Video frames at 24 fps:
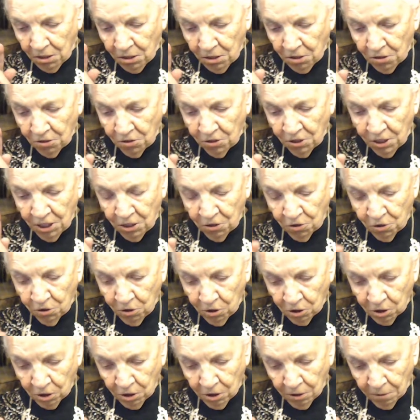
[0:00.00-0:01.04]
she
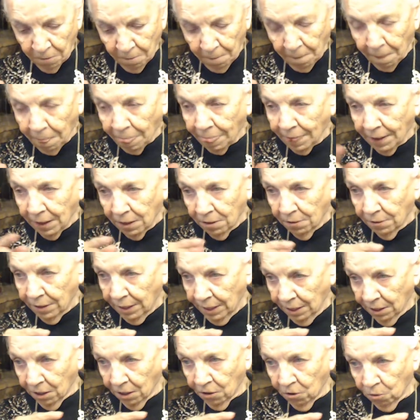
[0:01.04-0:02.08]
took,
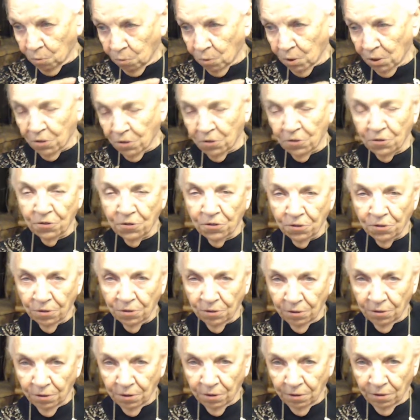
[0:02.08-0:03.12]
in other words,
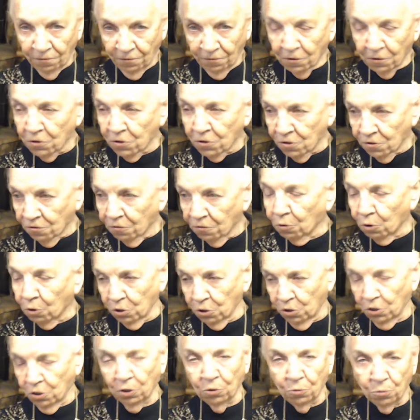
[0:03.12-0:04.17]
the first four
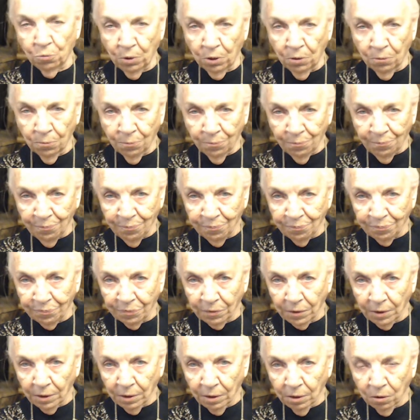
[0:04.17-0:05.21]
children
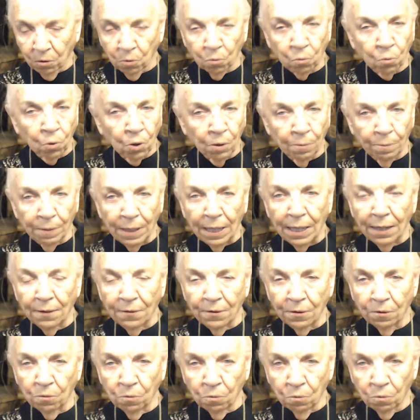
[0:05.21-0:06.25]
were by
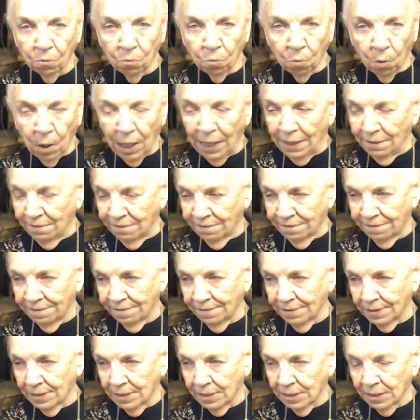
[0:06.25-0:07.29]
the wife
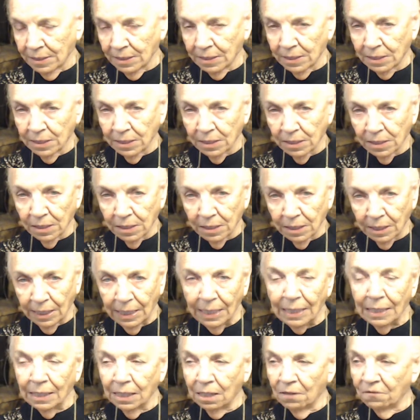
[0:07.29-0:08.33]

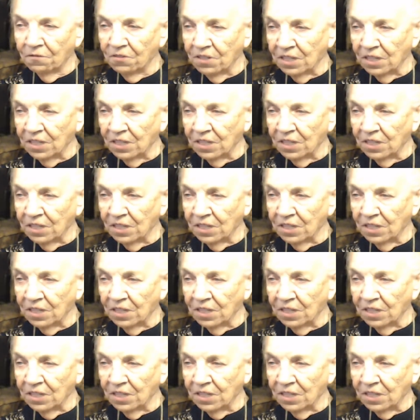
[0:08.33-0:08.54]
he loved